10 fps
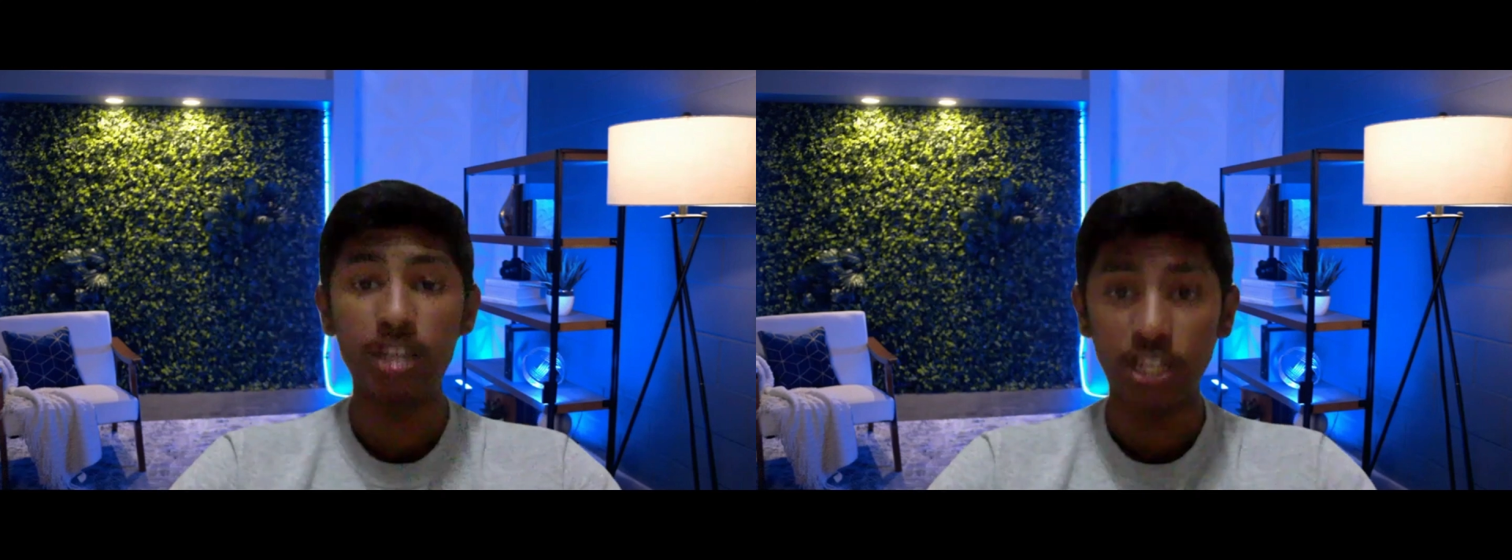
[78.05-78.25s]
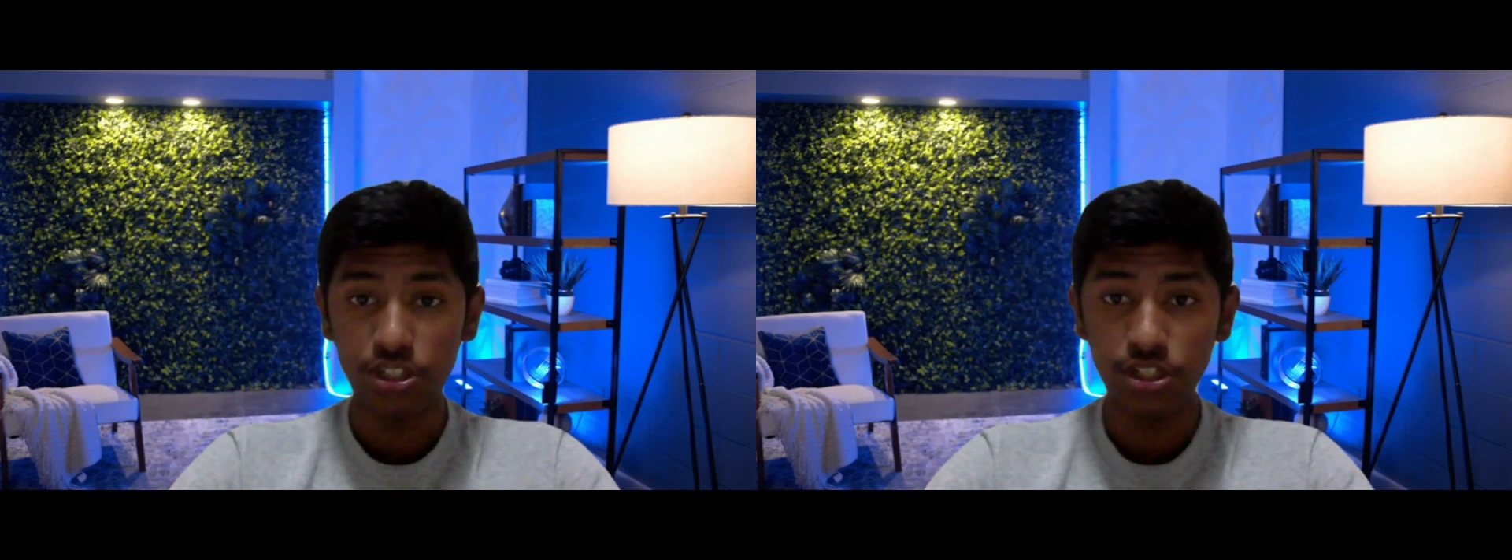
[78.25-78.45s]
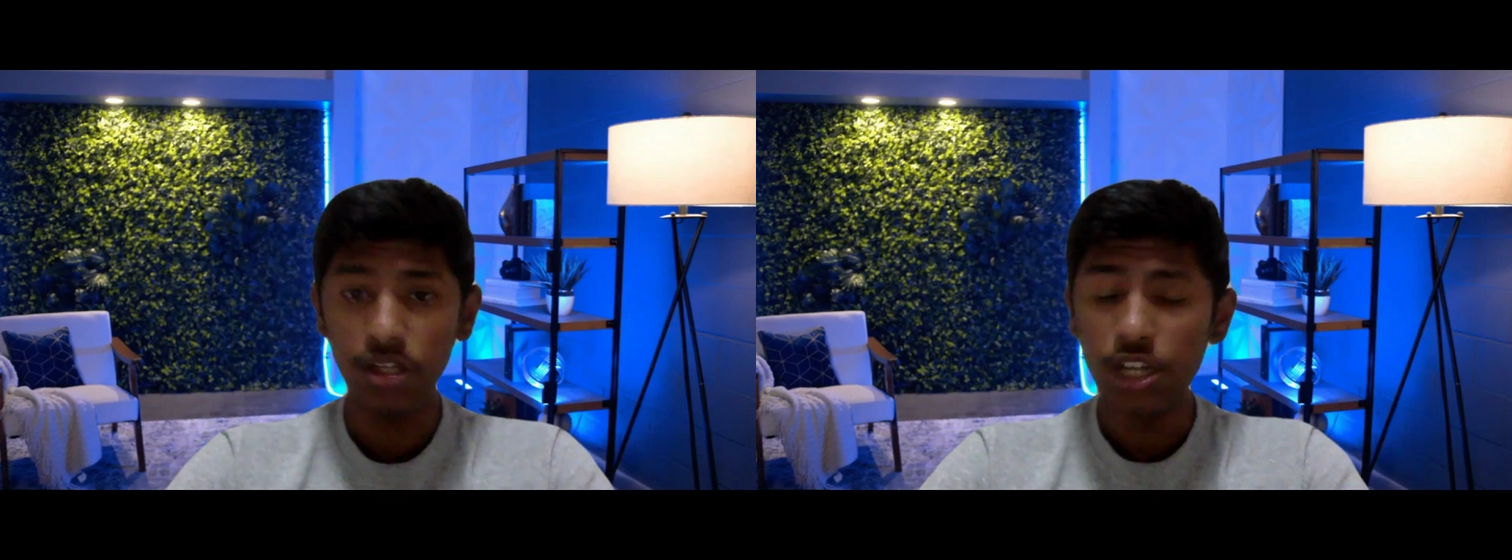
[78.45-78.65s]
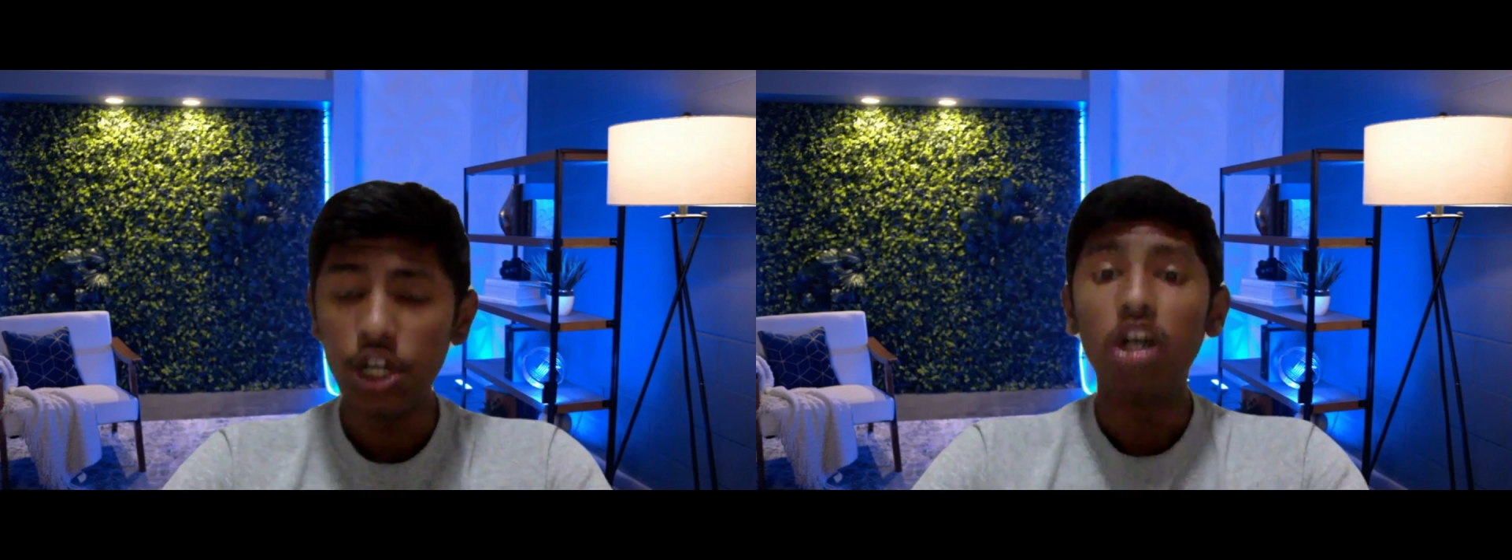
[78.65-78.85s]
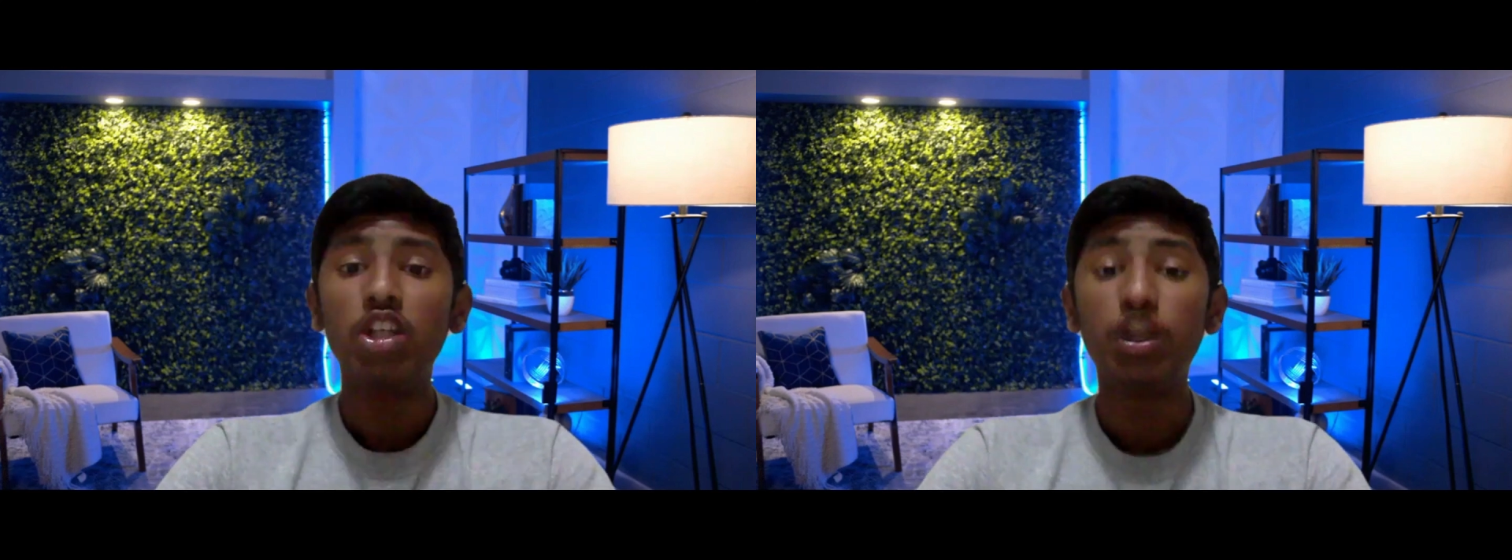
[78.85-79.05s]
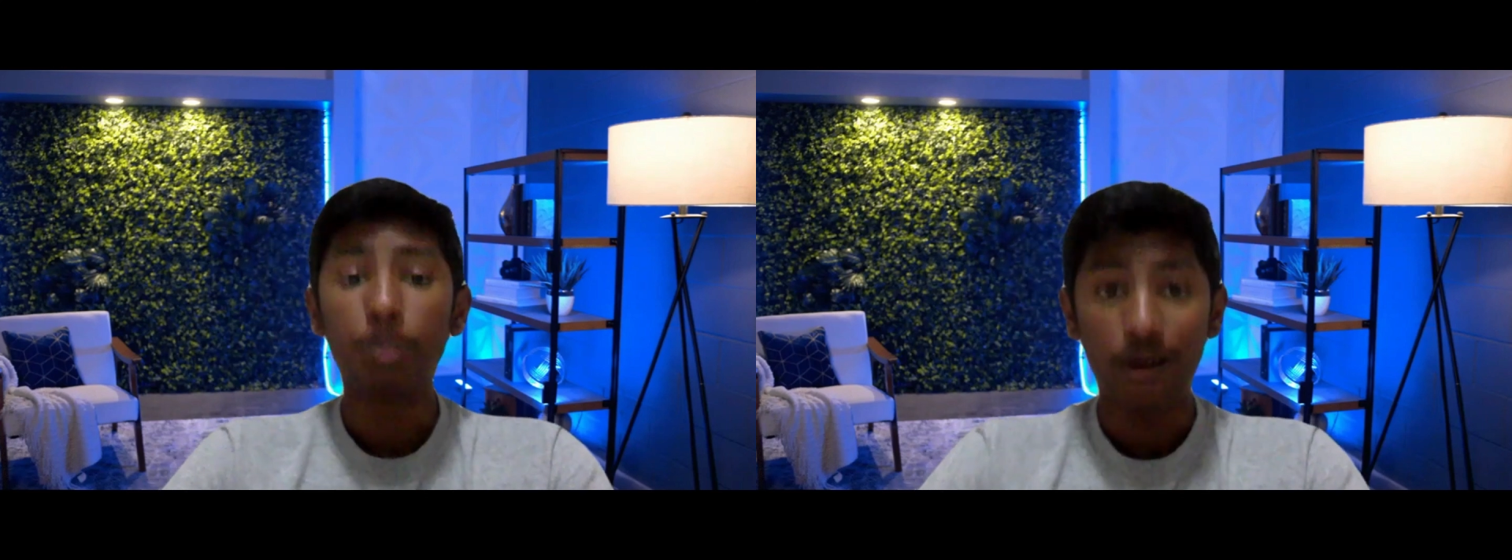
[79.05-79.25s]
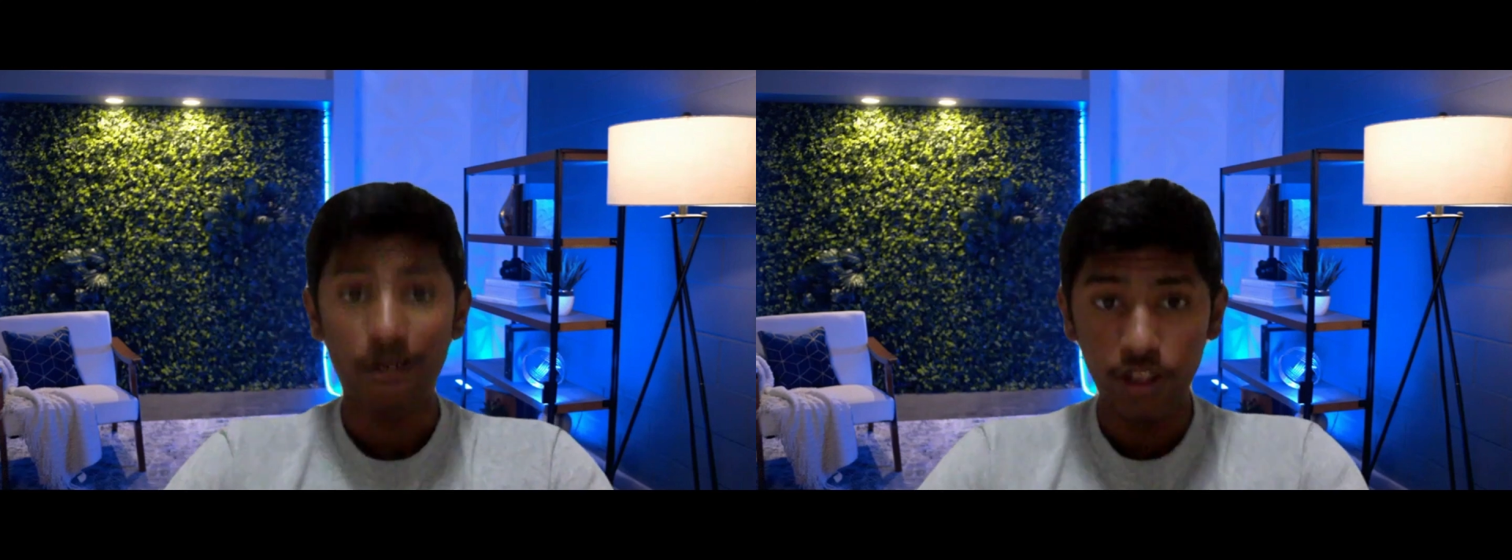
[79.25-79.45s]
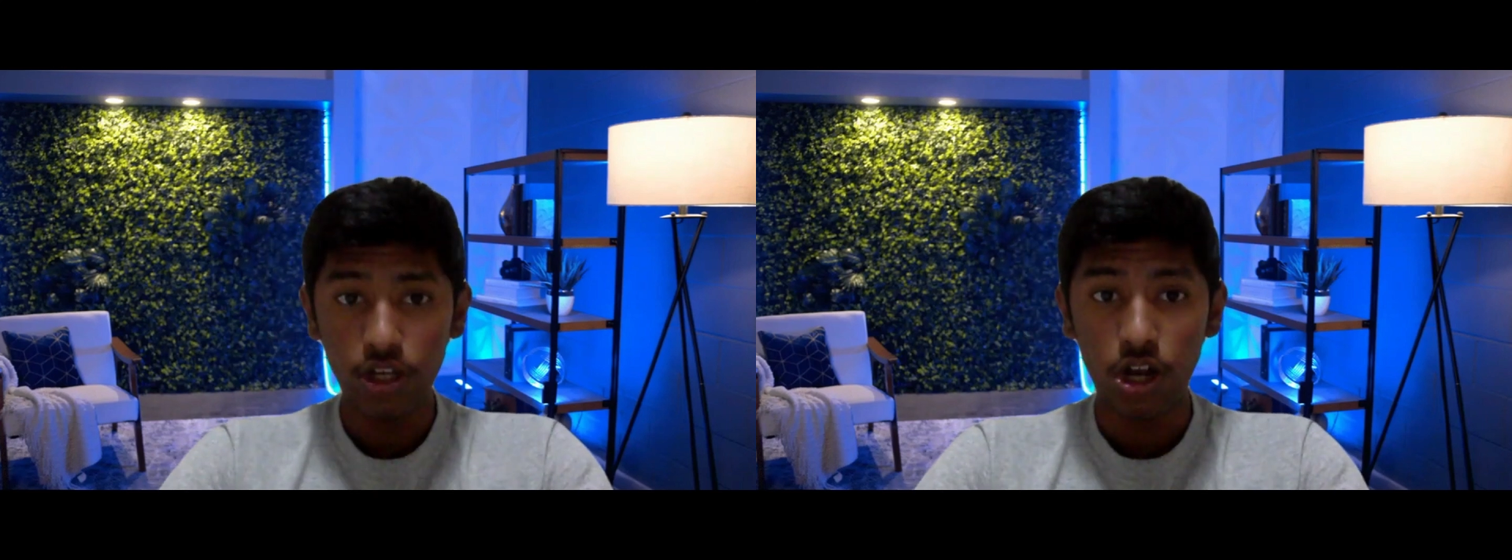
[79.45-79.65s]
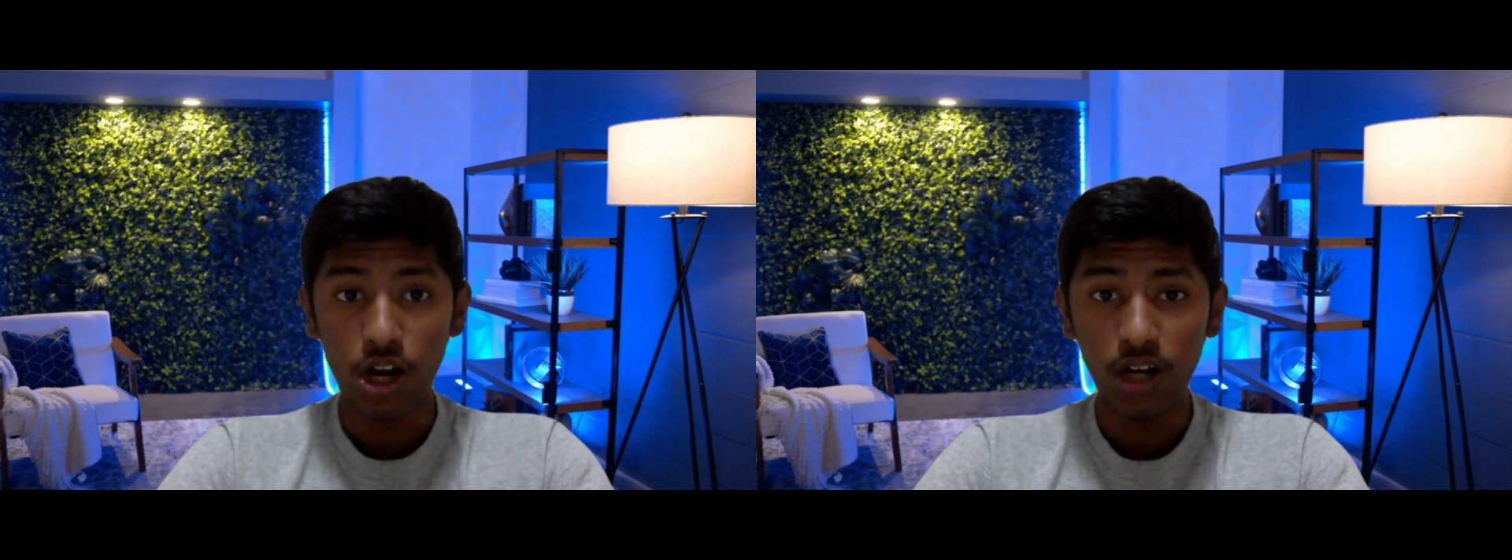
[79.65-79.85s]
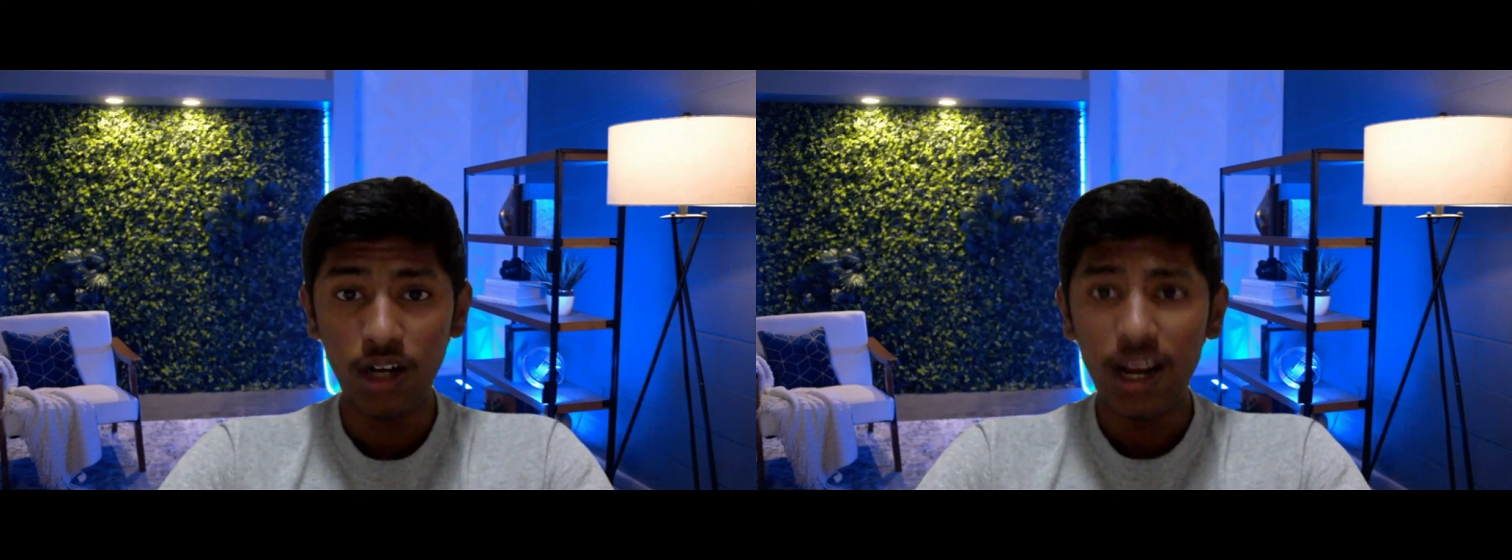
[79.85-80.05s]
engine to power the
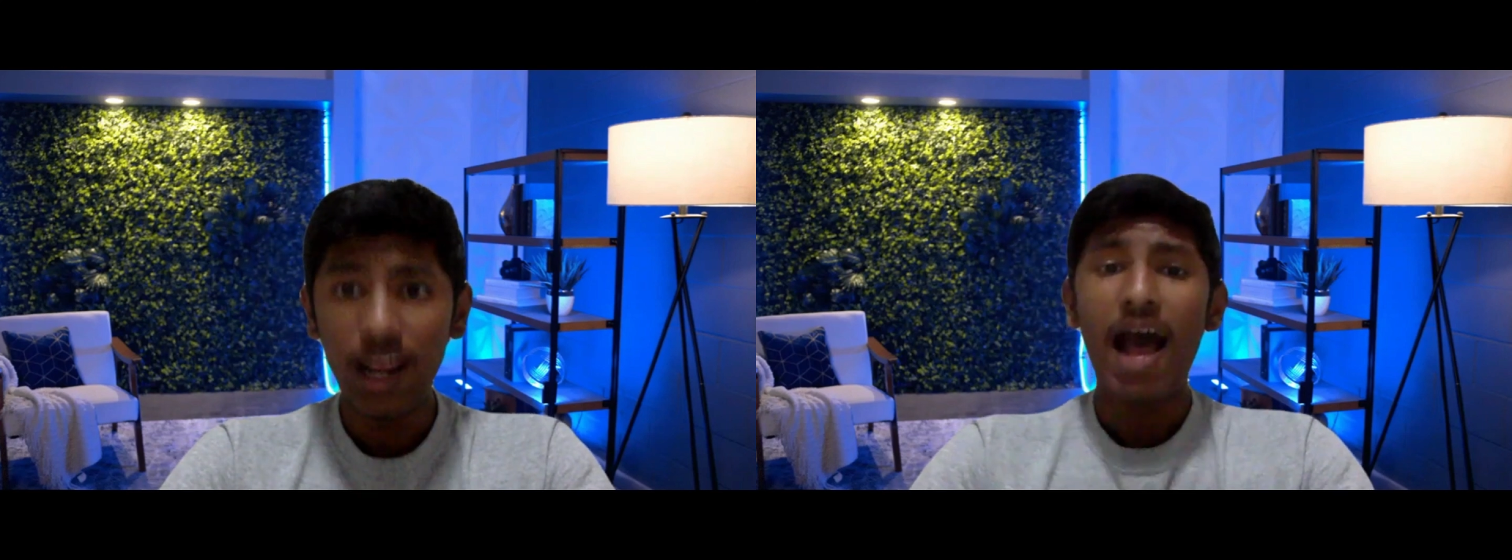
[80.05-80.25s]
car.